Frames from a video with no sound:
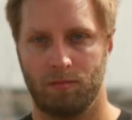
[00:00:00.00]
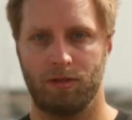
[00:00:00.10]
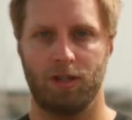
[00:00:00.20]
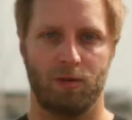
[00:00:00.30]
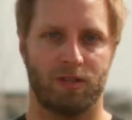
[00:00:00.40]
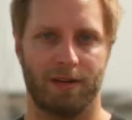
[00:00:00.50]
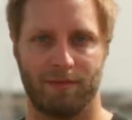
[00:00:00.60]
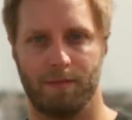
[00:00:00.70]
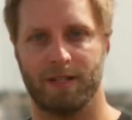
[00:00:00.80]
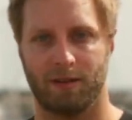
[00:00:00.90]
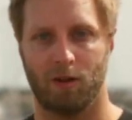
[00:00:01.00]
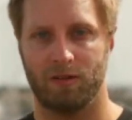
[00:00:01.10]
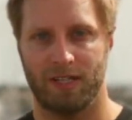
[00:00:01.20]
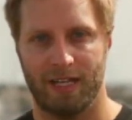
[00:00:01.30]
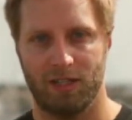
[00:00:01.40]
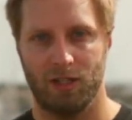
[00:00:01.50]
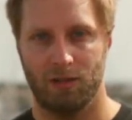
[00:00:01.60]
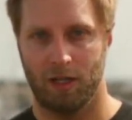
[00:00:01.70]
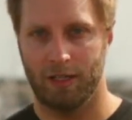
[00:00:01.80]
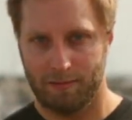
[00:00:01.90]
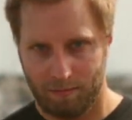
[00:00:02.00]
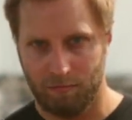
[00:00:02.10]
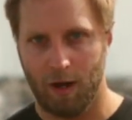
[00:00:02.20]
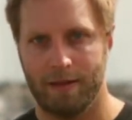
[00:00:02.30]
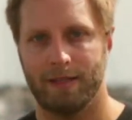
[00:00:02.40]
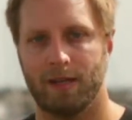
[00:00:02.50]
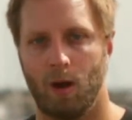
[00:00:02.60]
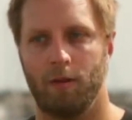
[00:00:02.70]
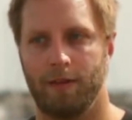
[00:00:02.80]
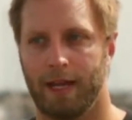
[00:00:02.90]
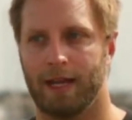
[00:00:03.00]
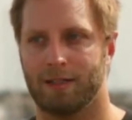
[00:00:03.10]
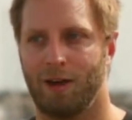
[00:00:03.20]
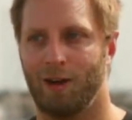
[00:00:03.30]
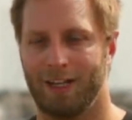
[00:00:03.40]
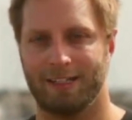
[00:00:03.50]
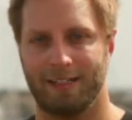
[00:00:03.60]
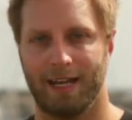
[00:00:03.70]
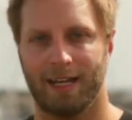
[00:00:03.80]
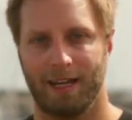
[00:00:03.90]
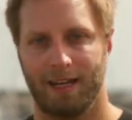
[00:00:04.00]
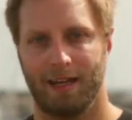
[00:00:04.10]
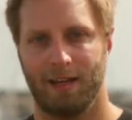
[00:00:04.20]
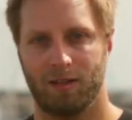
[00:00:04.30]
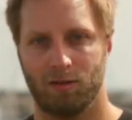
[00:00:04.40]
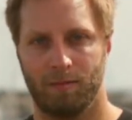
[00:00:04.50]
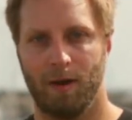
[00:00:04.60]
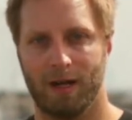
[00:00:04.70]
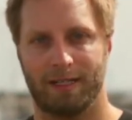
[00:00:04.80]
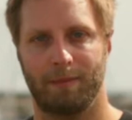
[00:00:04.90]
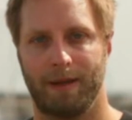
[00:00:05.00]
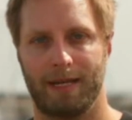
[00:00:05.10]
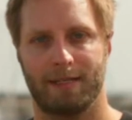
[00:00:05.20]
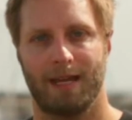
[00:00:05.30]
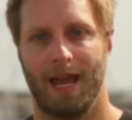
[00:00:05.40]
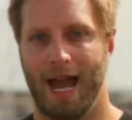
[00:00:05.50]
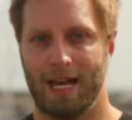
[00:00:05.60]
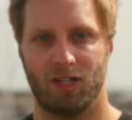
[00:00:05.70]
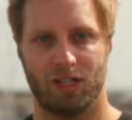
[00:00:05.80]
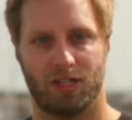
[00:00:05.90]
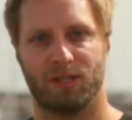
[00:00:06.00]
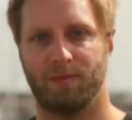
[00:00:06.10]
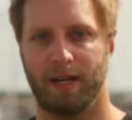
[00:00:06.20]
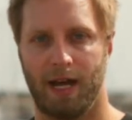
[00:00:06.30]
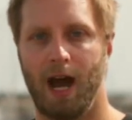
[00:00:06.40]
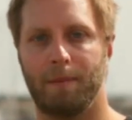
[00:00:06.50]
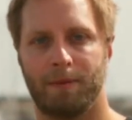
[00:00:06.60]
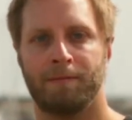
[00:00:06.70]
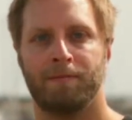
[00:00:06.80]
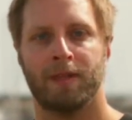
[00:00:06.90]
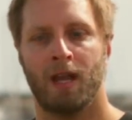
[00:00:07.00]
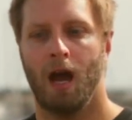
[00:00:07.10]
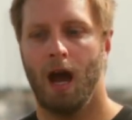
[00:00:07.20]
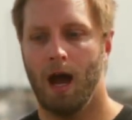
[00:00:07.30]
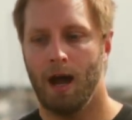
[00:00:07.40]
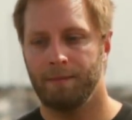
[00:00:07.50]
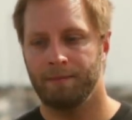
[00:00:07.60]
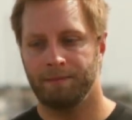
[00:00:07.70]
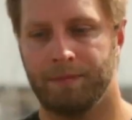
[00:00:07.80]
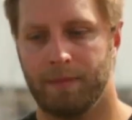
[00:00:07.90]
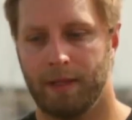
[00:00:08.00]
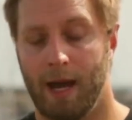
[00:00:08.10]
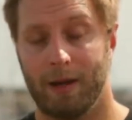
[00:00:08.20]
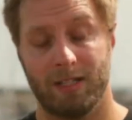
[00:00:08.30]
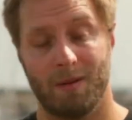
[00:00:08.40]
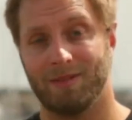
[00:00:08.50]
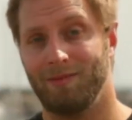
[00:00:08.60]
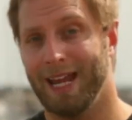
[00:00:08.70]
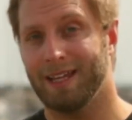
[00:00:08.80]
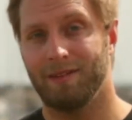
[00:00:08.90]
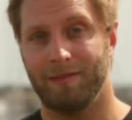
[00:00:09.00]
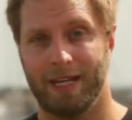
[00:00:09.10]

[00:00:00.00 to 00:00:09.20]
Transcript: use different bits of content. You don't write this whole thing as a holistic sort of marketing piece and just split it up. Now, in terms of length of